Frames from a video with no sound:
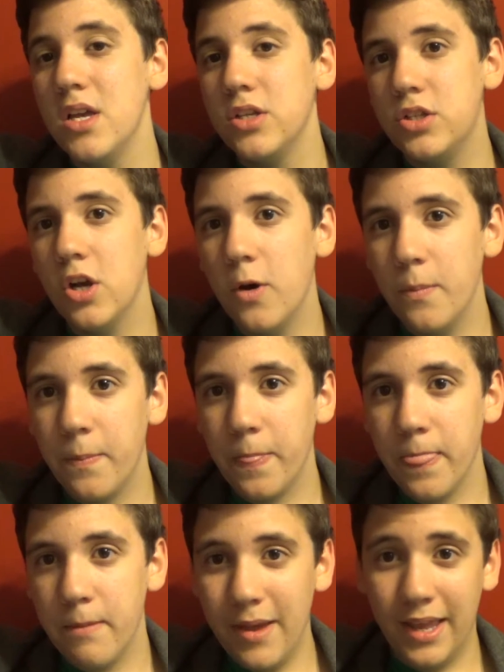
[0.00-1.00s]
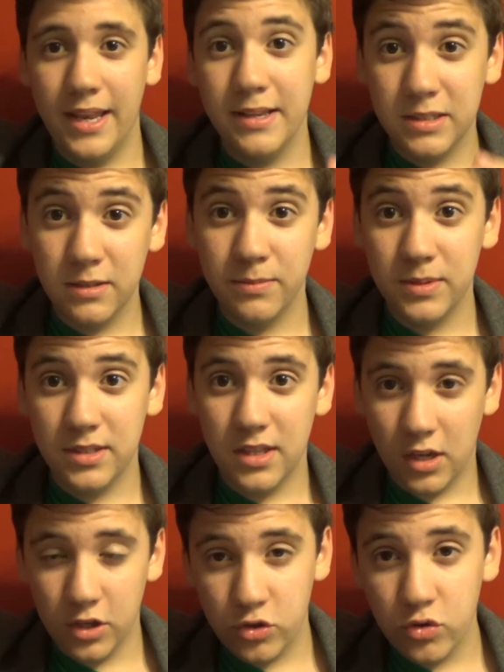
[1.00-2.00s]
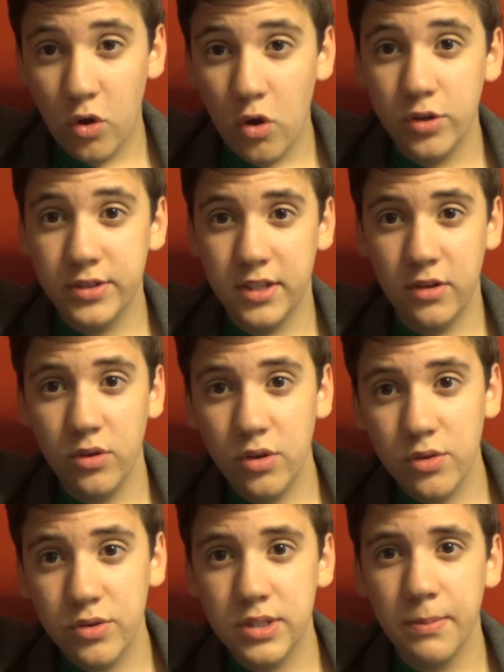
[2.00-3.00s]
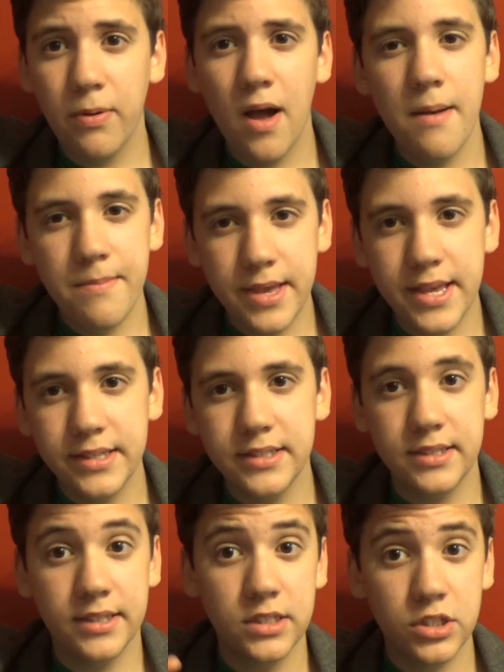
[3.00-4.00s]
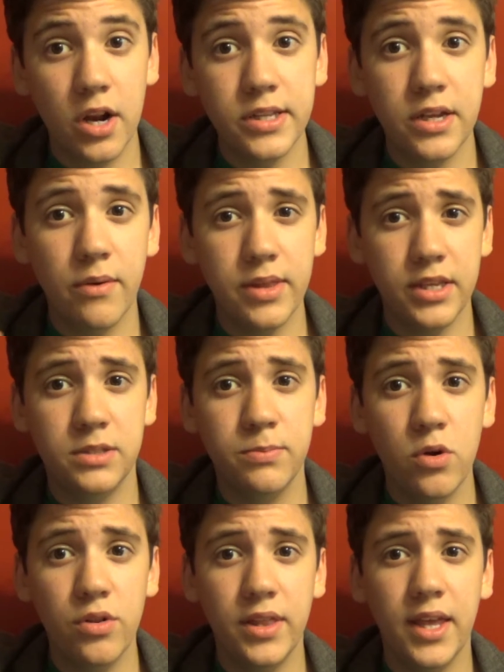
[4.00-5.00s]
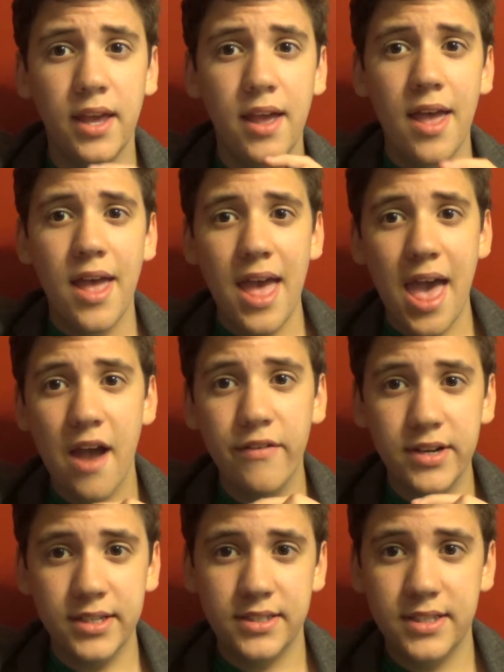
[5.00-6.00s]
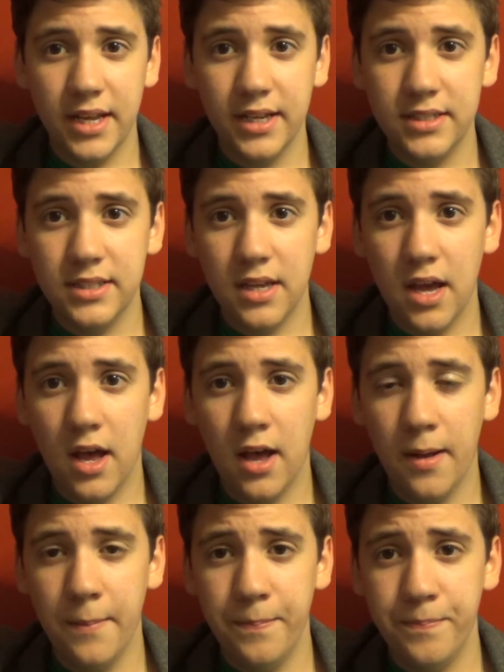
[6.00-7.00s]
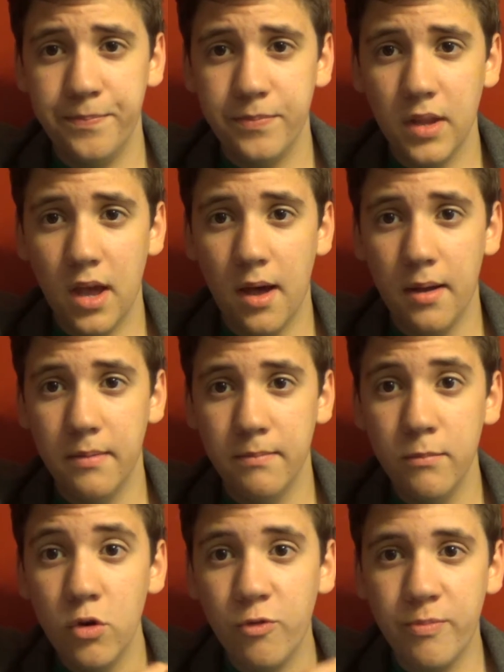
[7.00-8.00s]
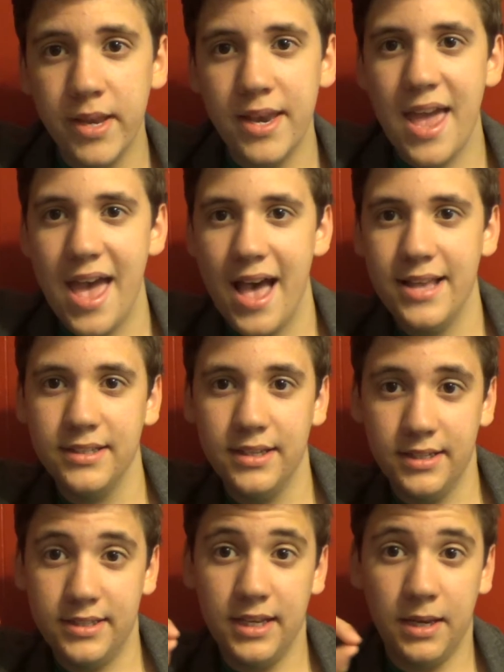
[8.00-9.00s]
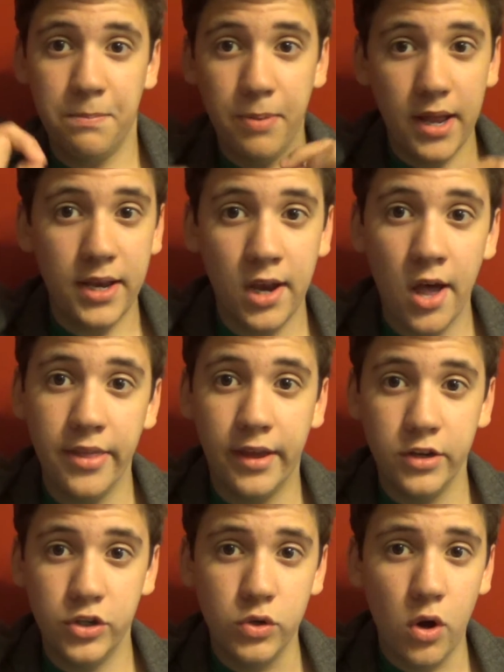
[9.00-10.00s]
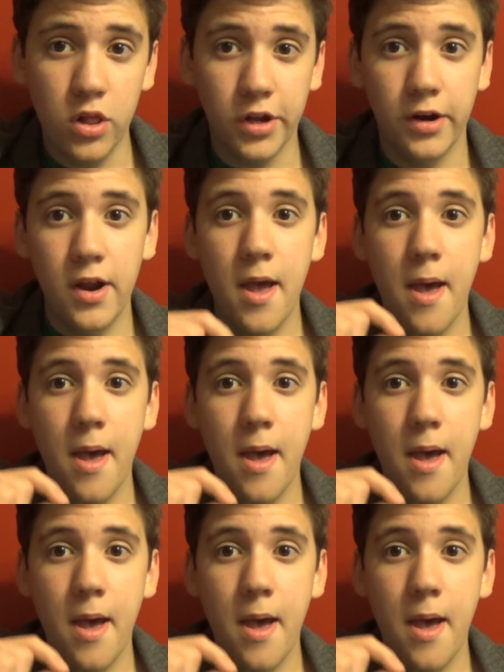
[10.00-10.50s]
So, the mechanisms, the controls that you use, the problem is it starts out really smoothly. Every distinct movement has a distinct button on the controller,